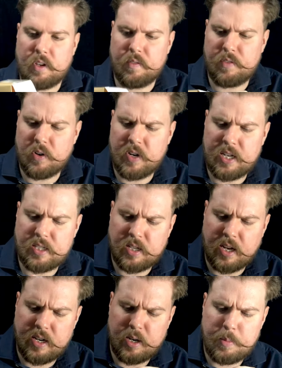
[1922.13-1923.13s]
Very
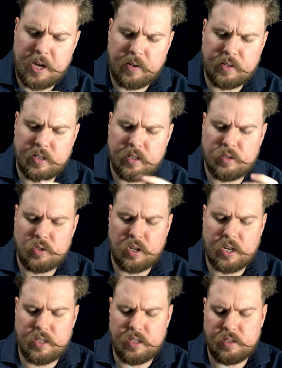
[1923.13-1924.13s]
excited about
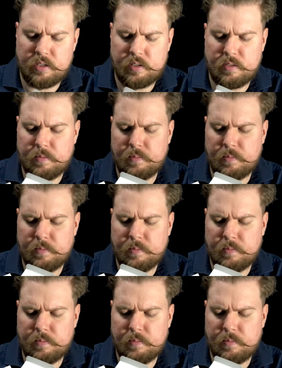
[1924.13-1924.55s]
trying this.